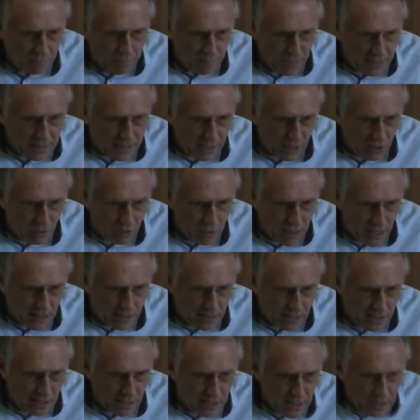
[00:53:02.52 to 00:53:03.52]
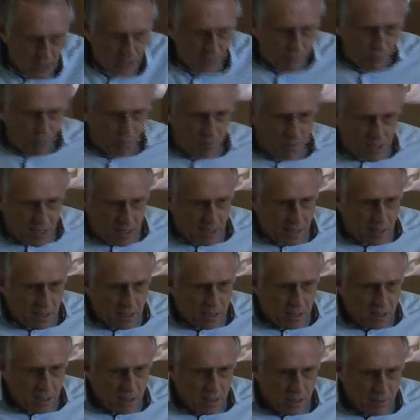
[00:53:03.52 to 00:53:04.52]
must I correct her? Is it for
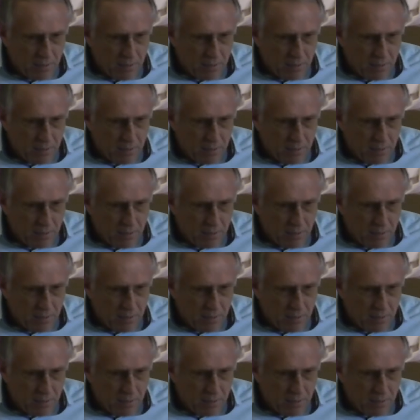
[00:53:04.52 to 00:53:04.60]
me?